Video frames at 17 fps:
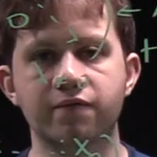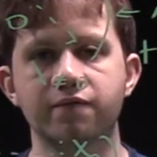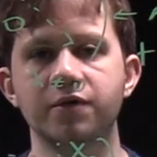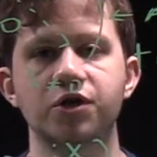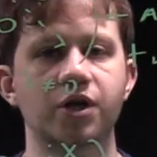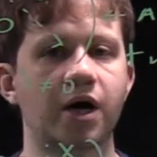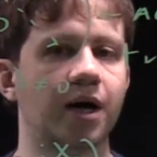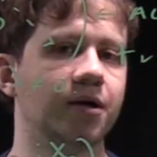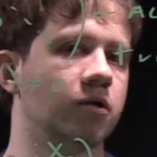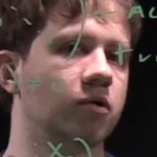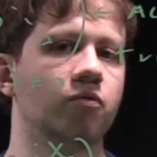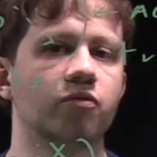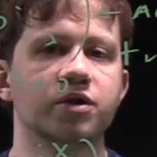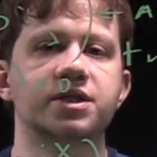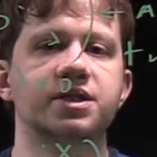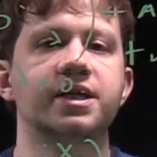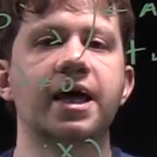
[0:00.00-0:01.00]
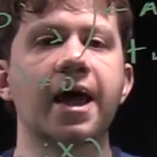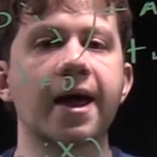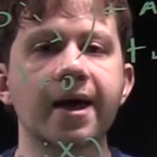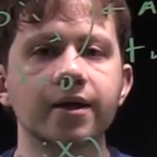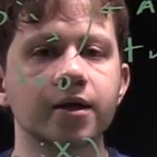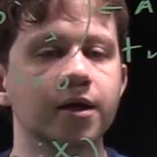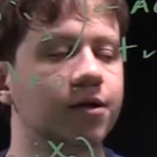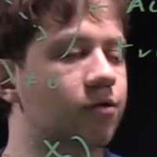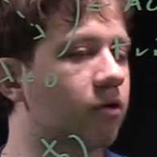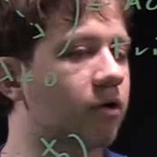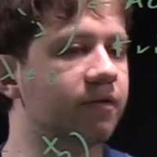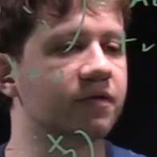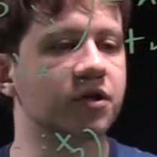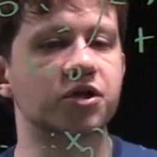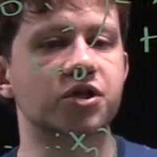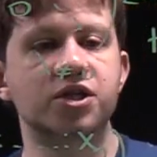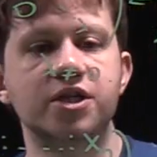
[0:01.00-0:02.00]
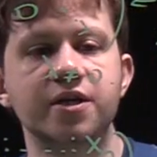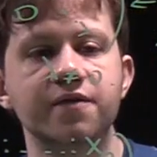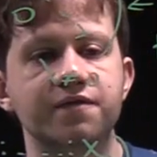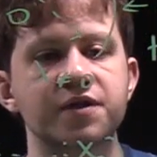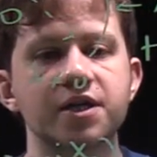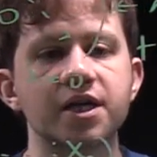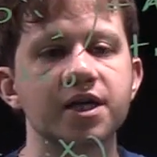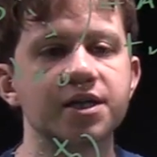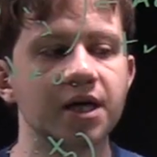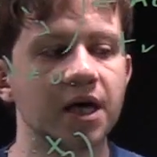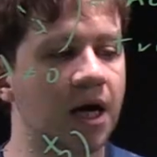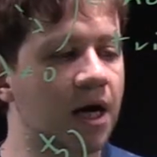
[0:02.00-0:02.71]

which I don't know, rescale it or even shift it,